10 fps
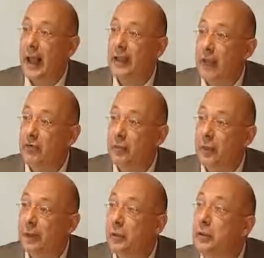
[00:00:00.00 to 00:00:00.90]
and
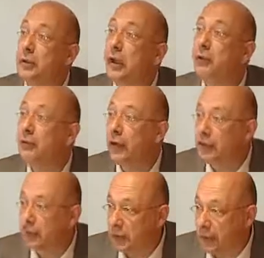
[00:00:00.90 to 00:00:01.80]
everybody who is
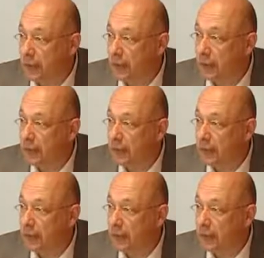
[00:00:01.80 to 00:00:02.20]
vulnerable.